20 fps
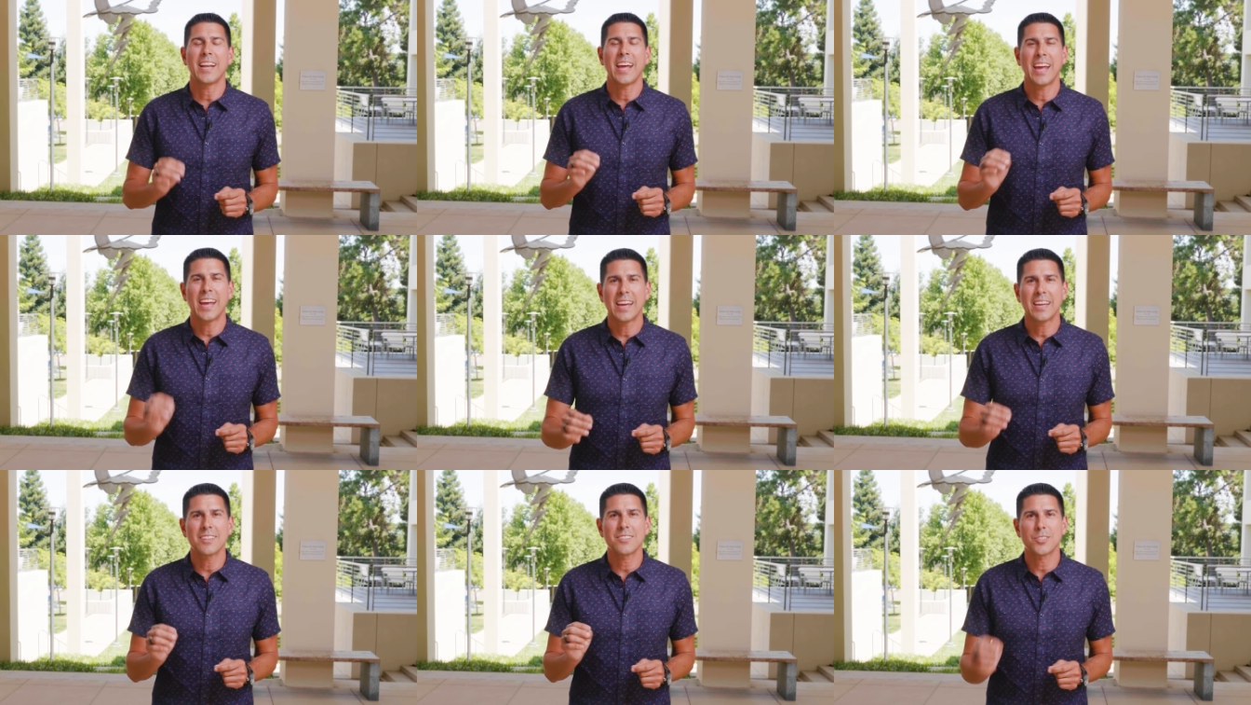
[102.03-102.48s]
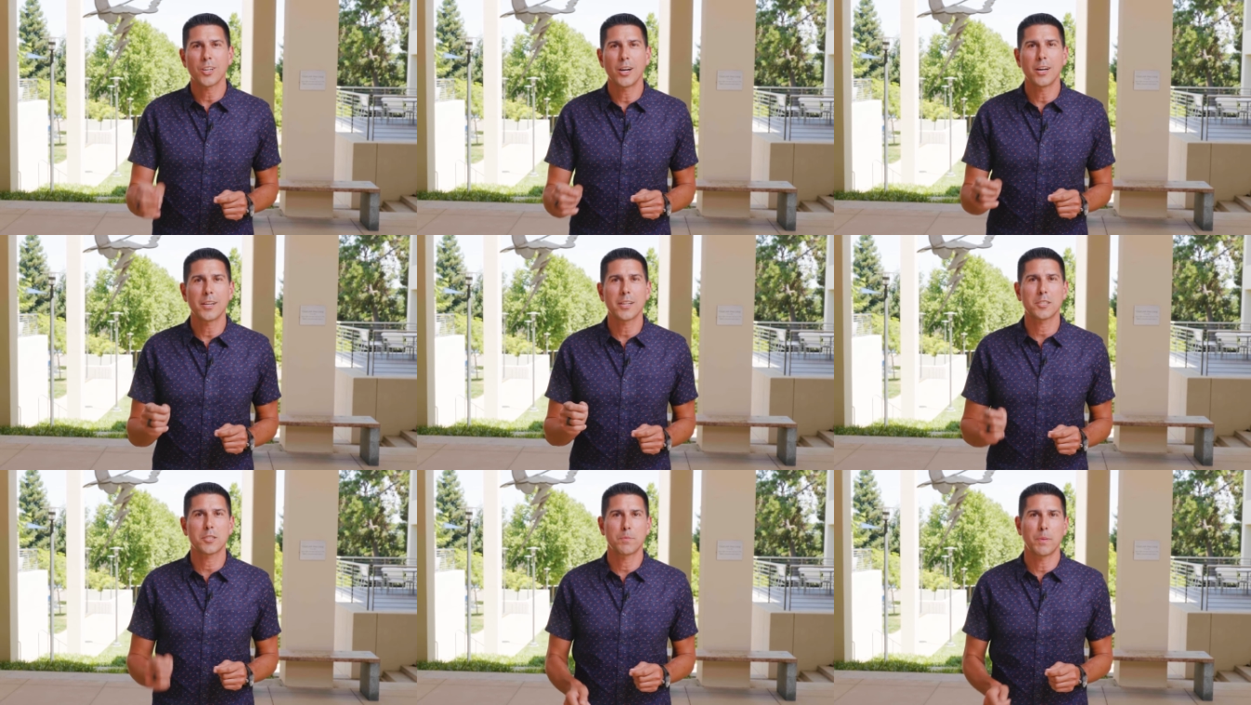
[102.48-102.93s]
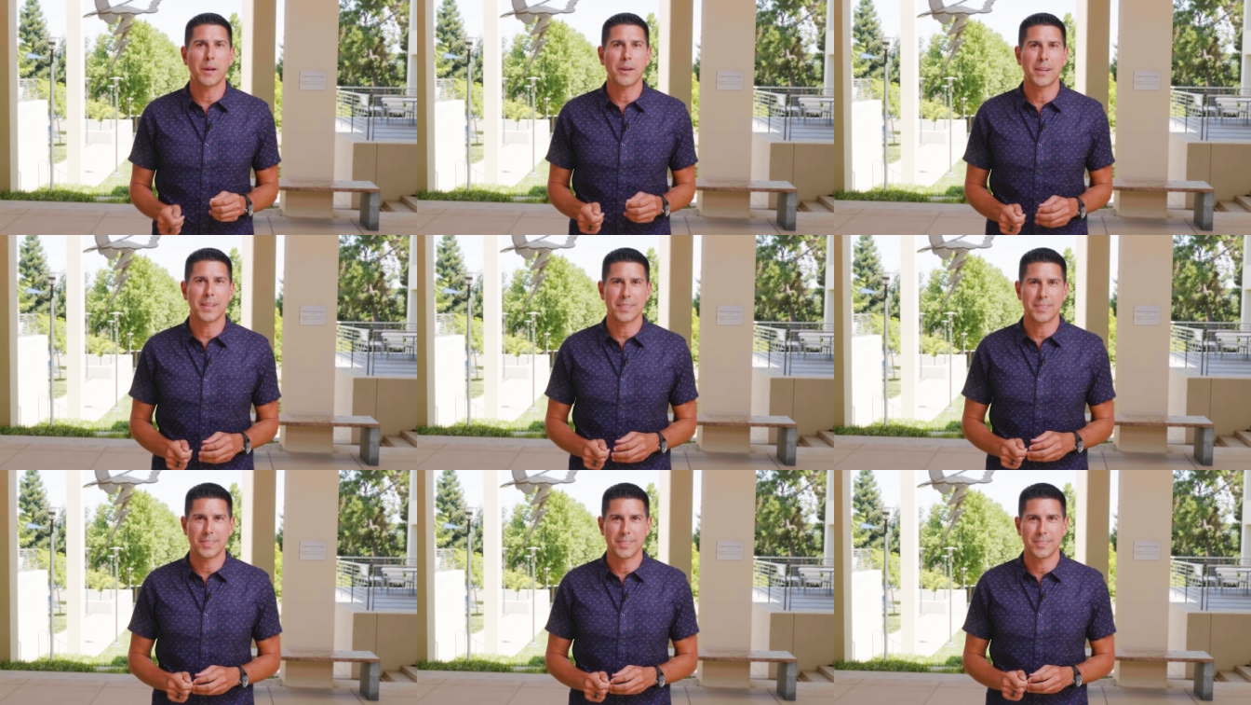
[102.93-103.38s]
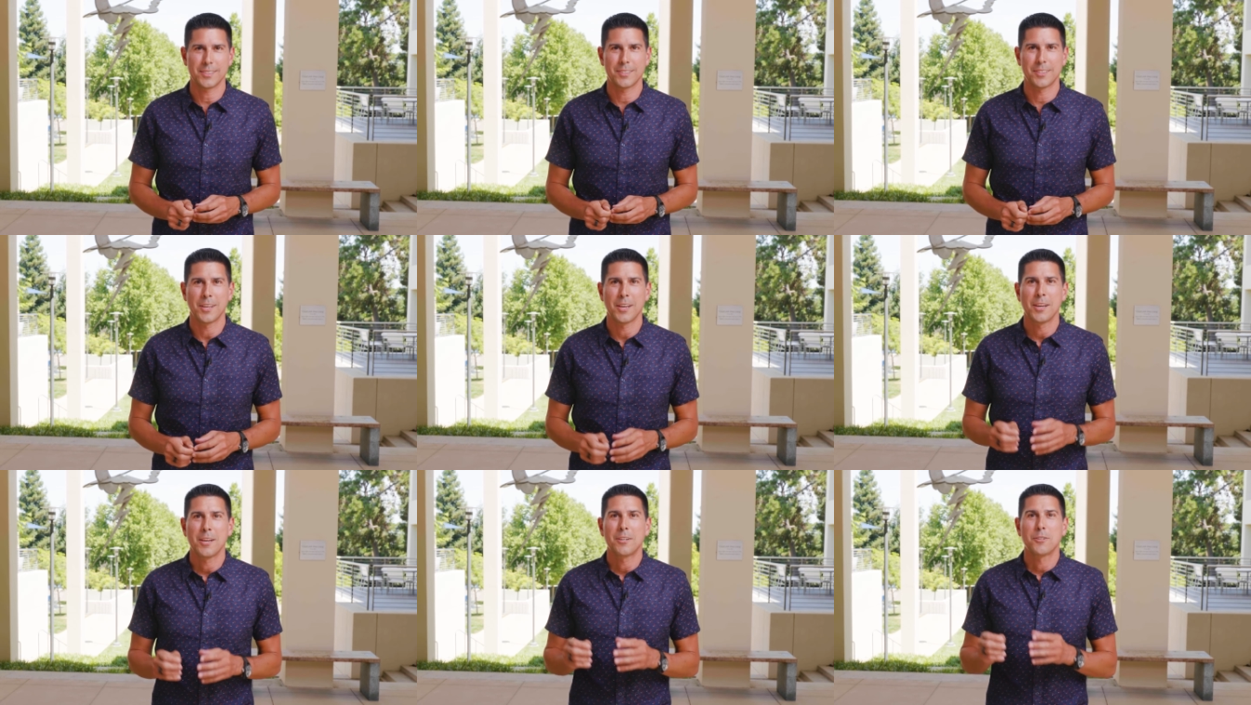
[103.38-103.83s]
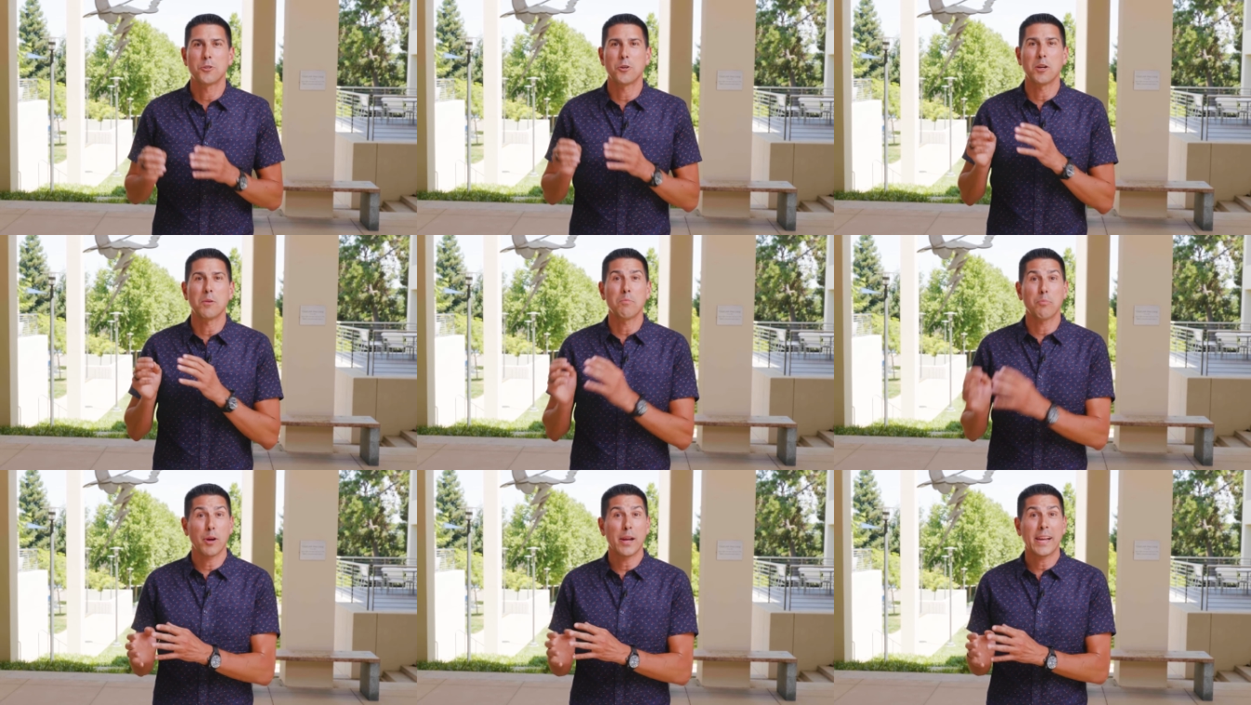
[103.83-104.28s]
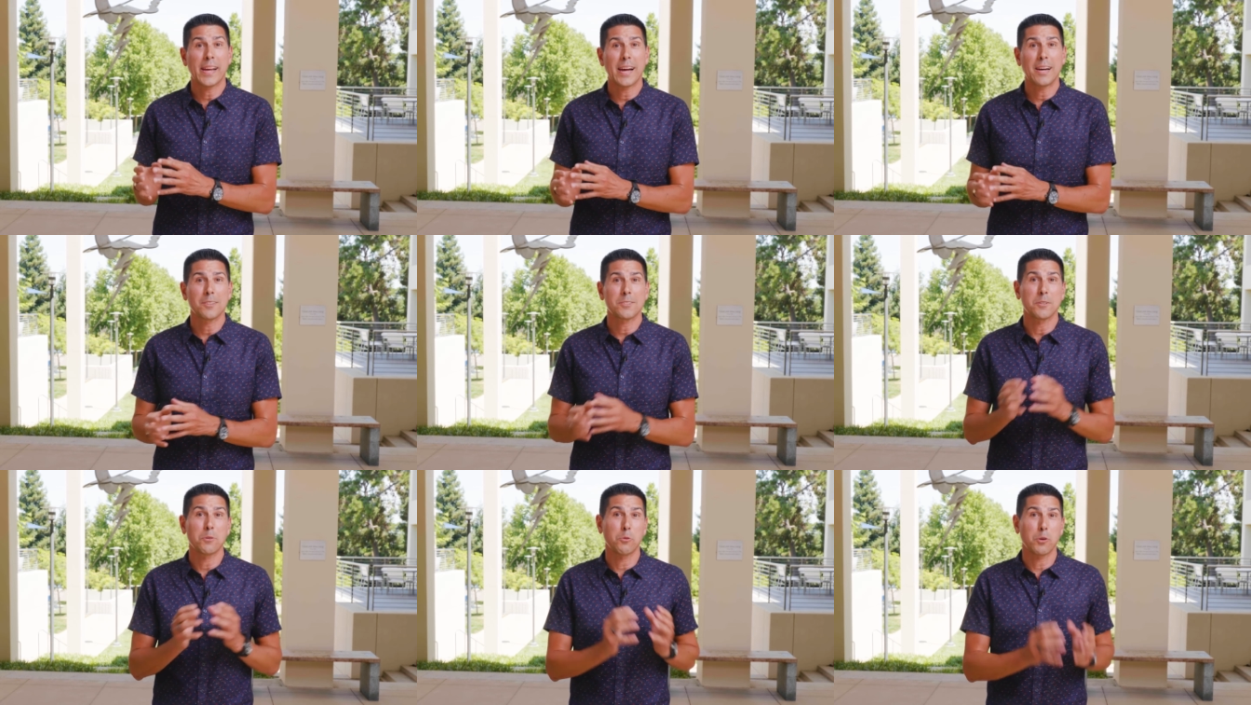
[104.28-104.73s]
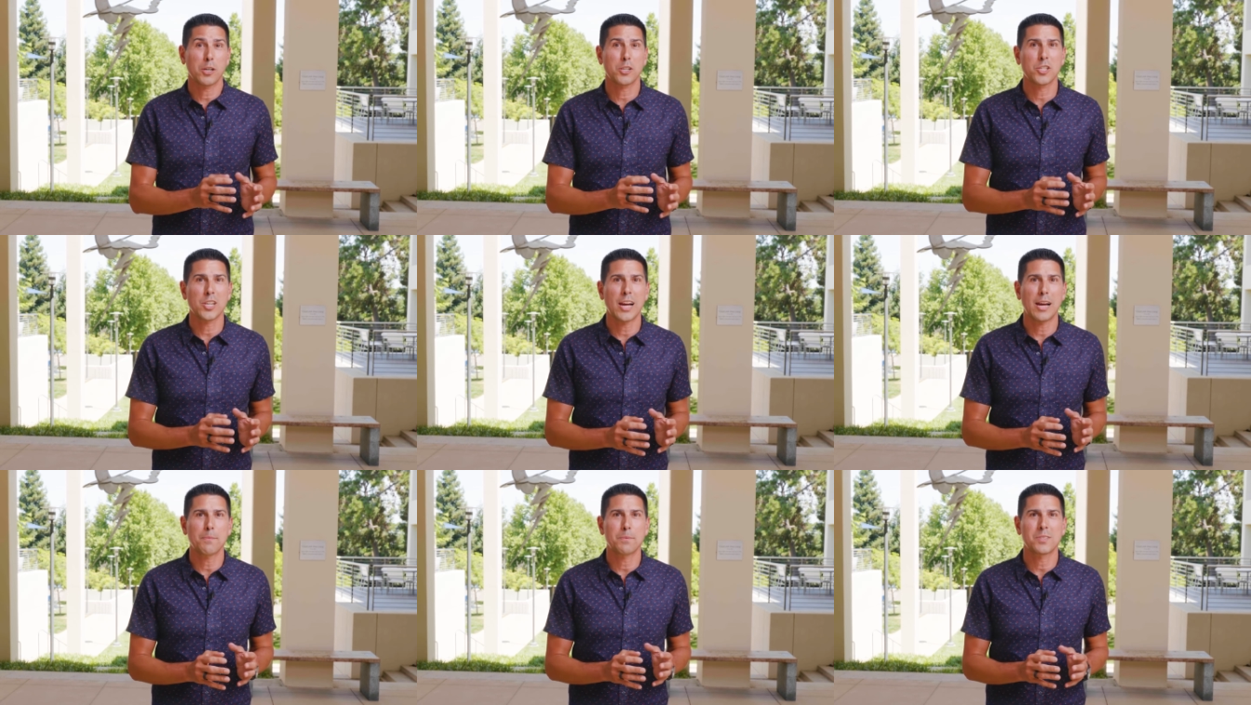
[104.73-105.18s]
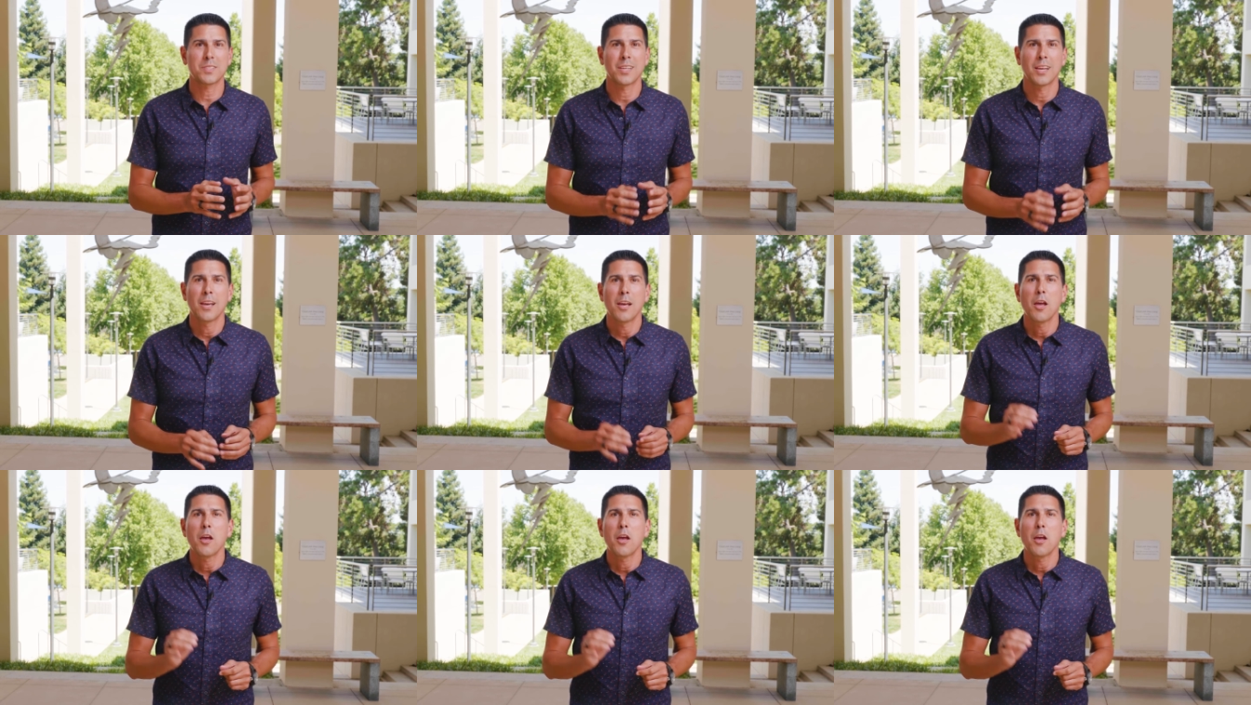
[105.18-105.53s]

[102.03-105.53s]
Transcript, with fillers: hands-on experiences, join breakouts and workshops,